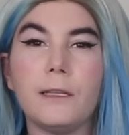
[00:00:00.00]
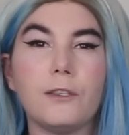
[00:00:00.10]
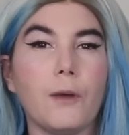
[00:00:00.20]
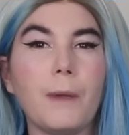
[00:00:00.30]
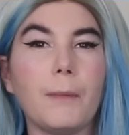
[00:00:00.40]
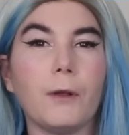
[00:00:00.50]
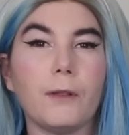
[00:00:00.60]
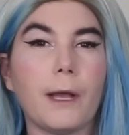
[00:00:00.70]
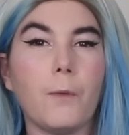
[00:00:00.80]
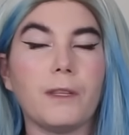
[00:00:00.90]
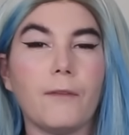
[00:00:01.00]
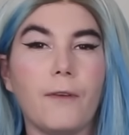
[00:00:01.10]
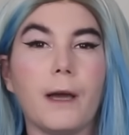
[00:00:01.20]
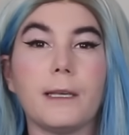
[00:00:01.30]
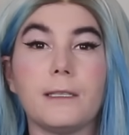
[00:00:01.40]
And so people are like, what the
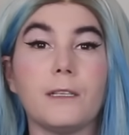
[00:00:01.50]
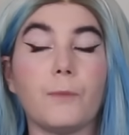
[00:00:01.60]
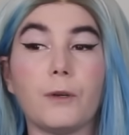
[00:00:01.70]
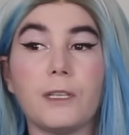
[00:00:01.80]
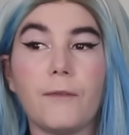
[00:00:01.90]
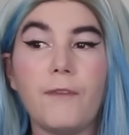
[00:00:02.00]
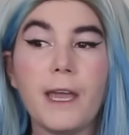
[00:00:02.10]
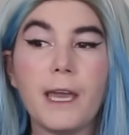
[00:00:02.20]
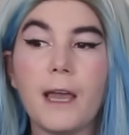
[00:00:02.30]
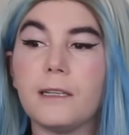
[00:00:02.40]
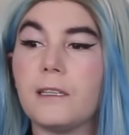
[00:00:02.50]
fuck is this person faking?